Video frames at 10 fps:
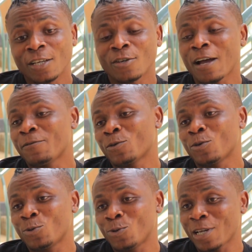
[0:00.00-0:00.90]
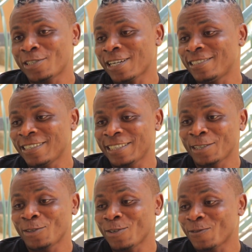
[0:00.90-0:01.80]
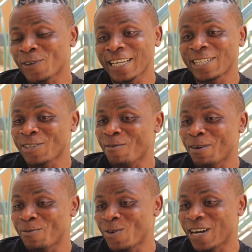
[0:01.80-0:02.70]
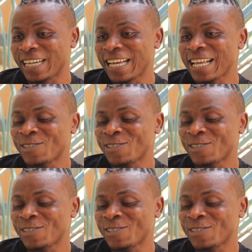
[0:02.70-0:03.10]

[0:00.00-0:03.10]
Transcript: you have to go to do extra training. Don't forget your papua.